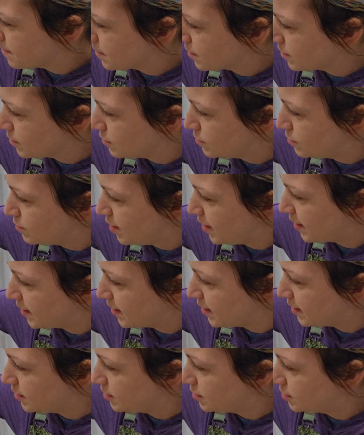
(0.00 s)
Ooh, I
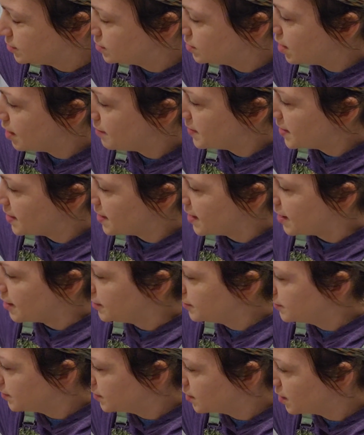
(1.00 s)
got a little sloppy there.
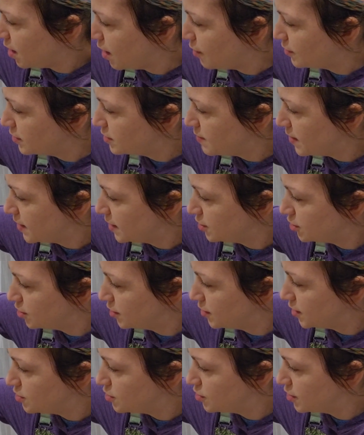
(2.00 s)
Always make sure
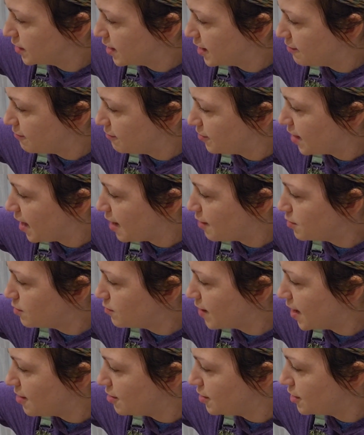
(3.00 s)
that you're careful. I would
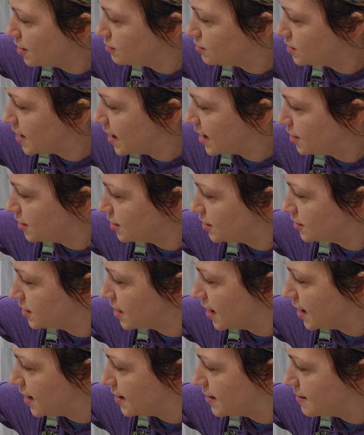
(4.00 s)
rather you take your
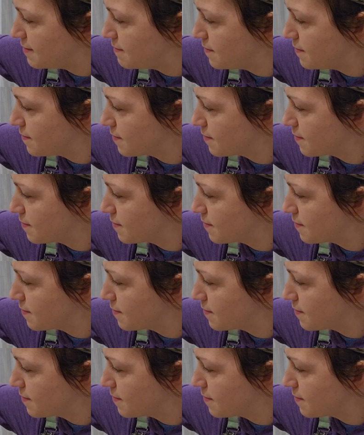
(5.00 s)
time